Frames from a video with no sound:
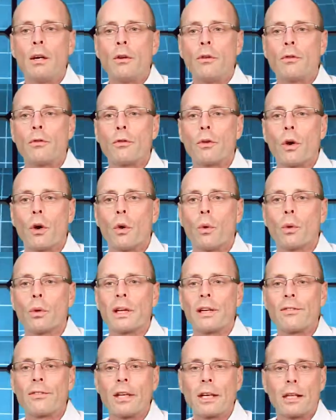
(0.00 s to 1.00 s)
So
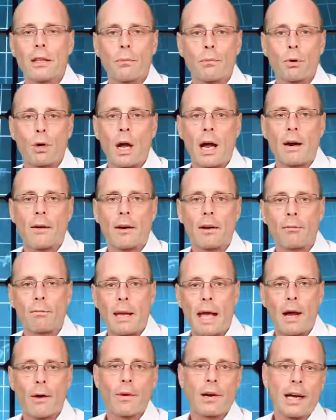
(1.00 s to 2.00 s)
let's think of the progress.
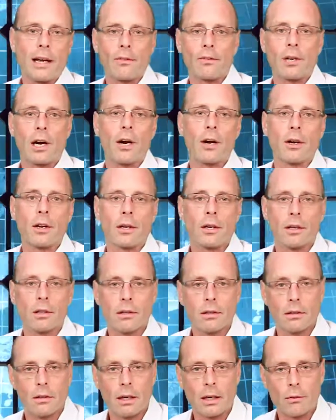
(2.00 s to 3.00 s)
Back when I started
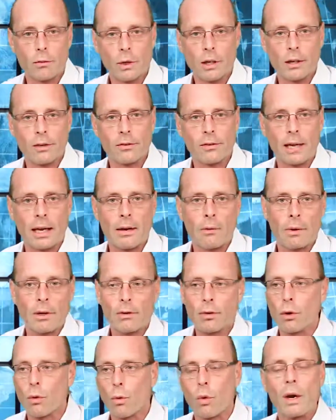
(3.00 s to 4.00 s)
in real estate, we
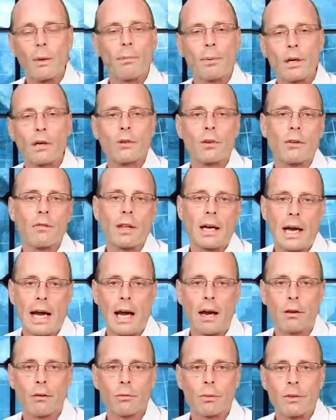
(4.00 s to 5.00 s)
took one picture of the
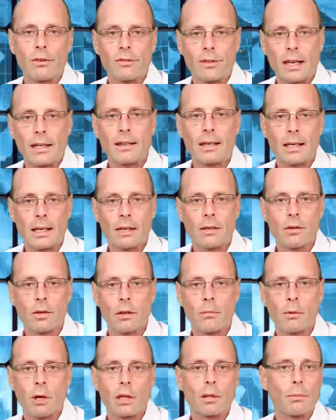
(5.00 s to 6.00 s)
house, we sent it into
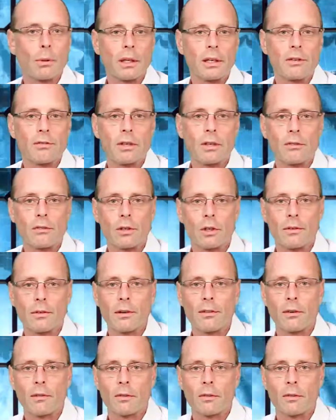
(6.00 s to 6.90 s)
the multiple listing service.